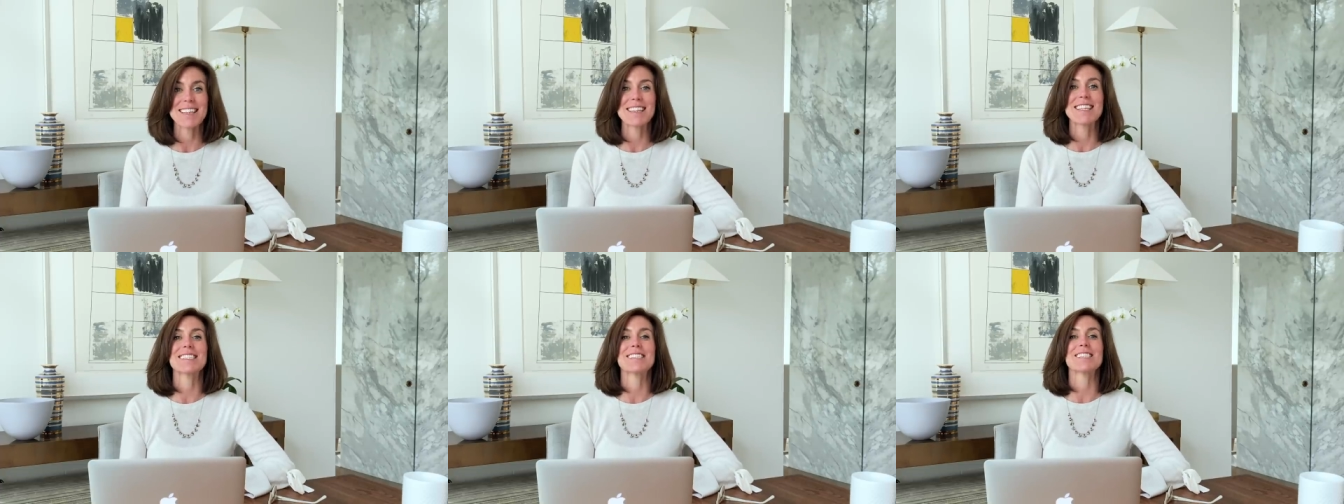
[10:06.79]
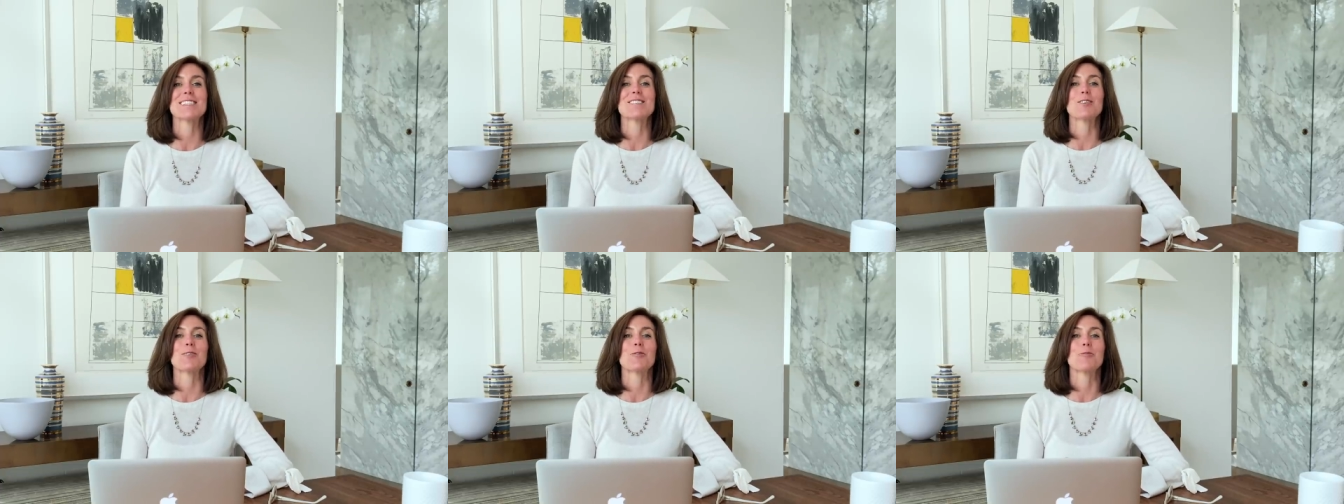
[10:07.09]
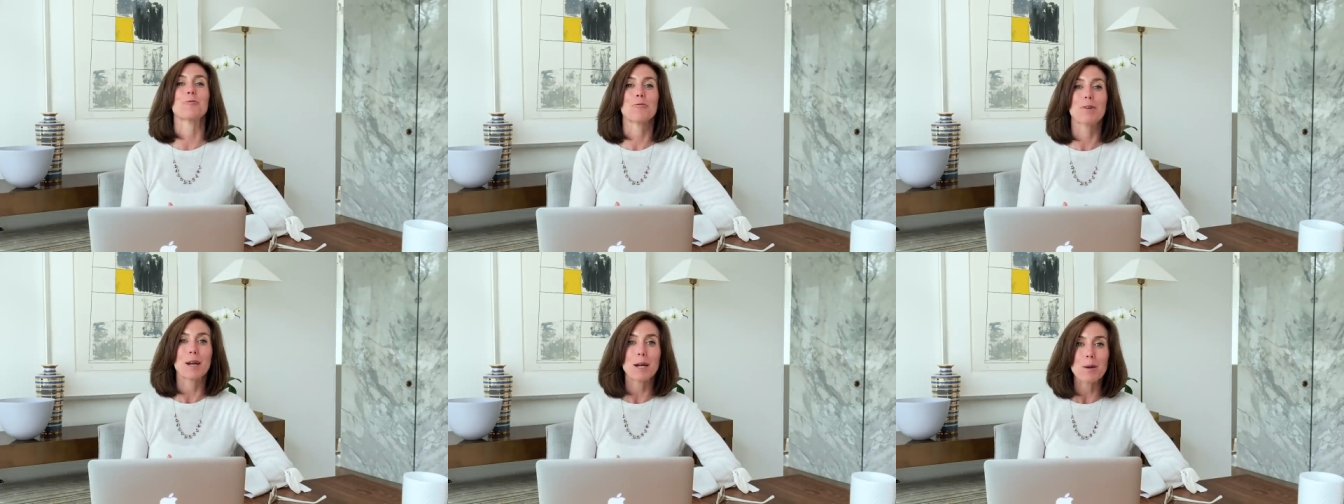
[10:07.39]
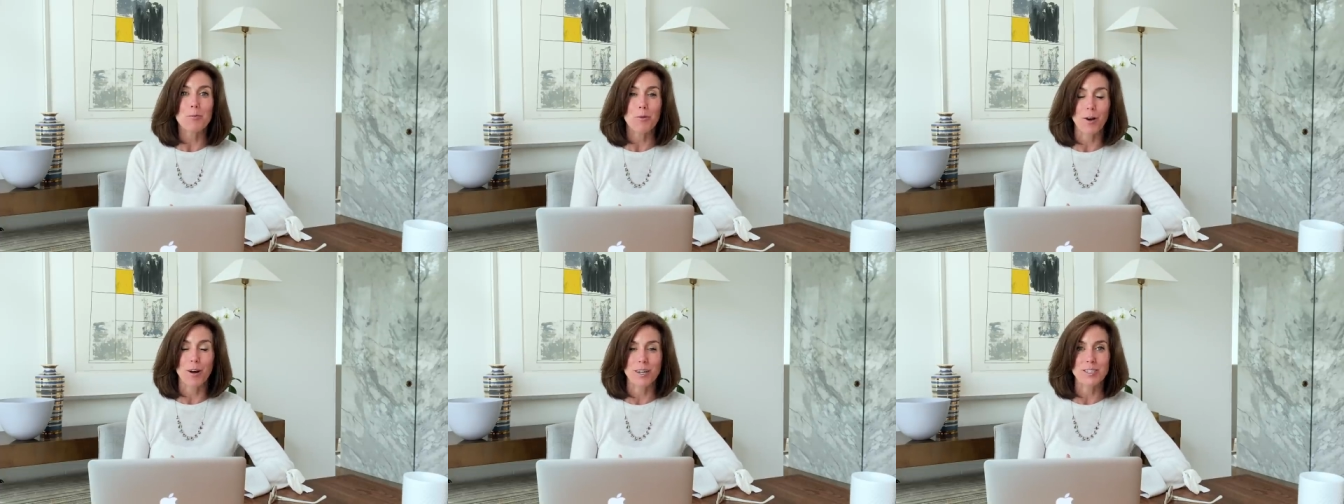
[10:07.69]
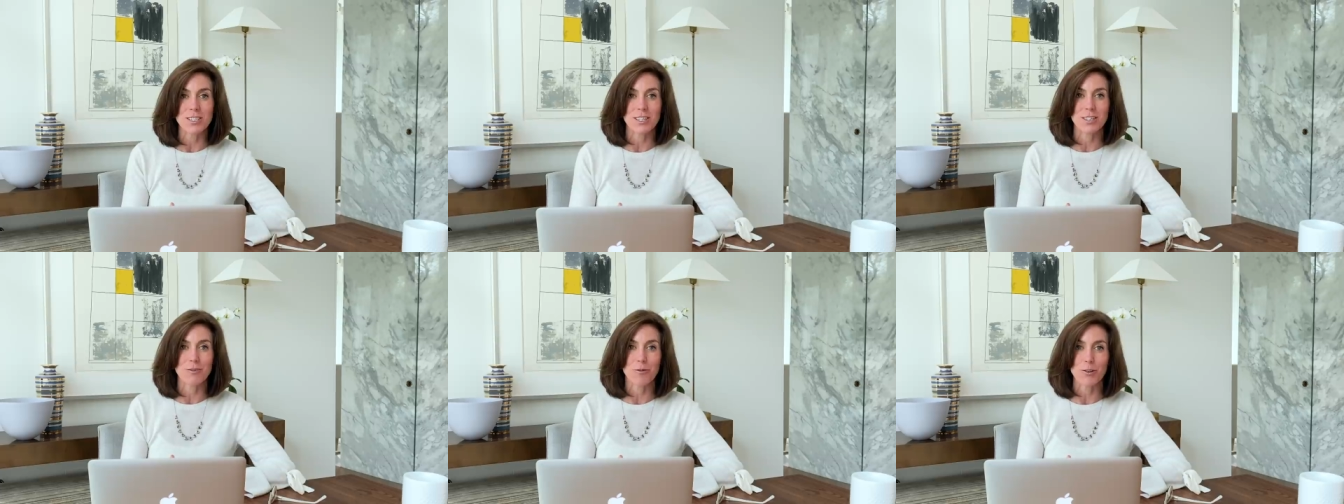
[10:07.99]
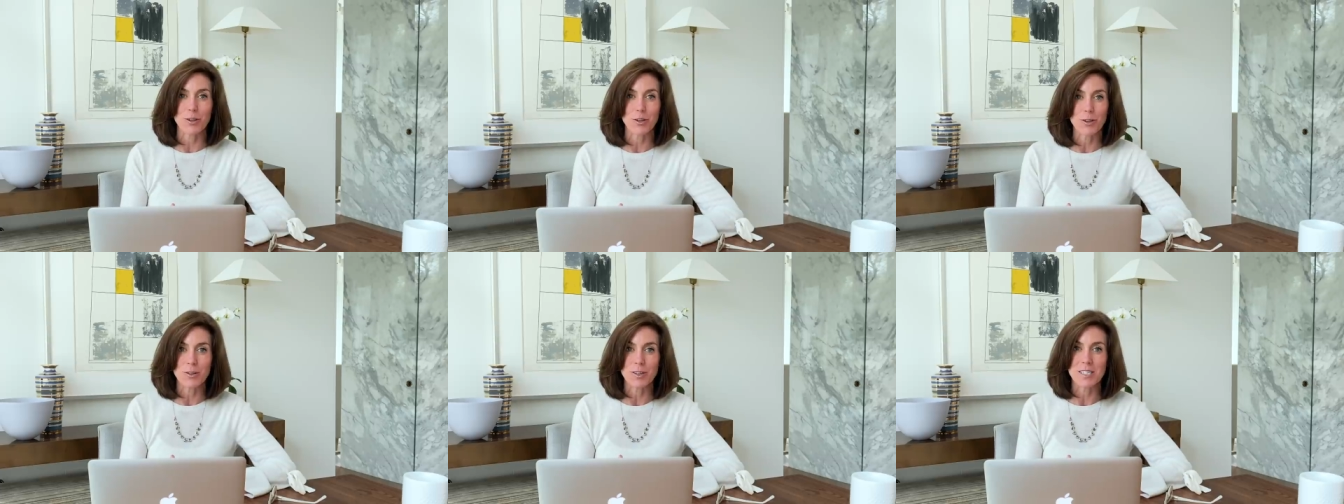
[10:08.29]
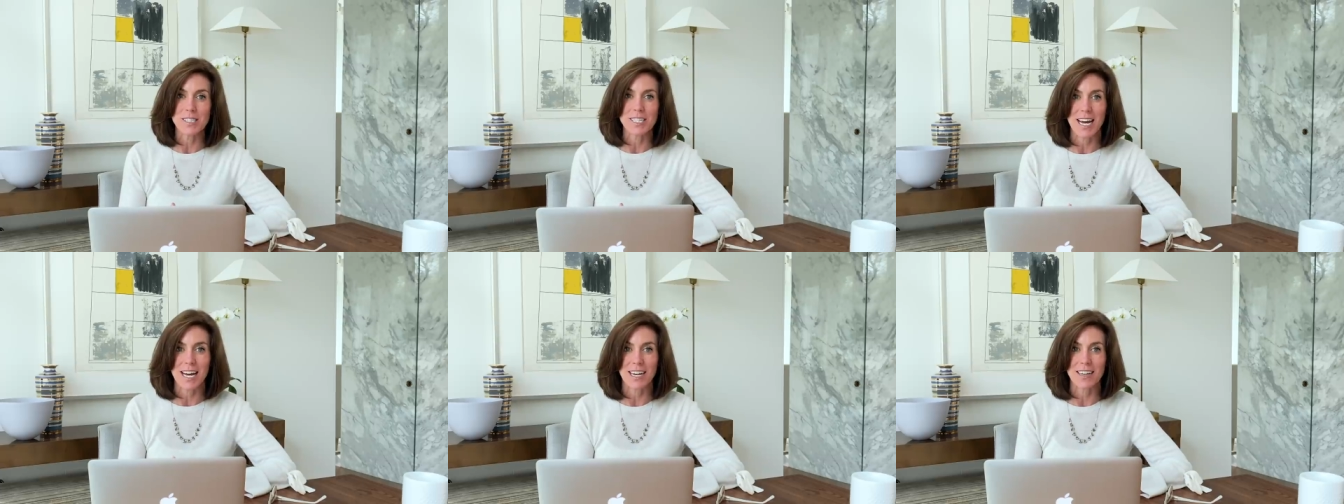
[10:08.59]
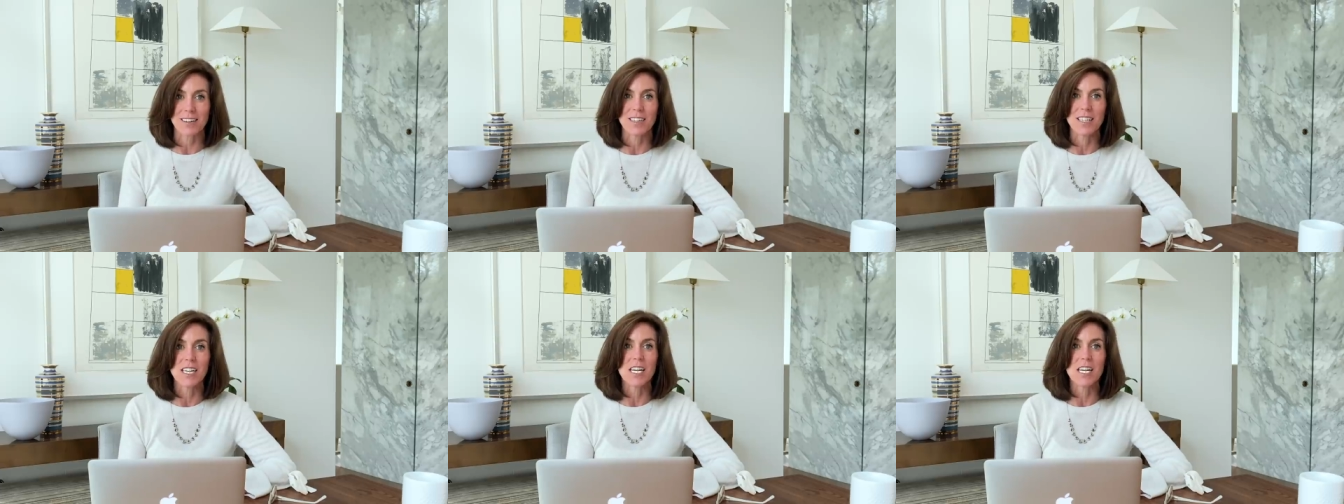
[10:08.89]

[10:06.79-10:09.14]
this is a great project for you to tackle.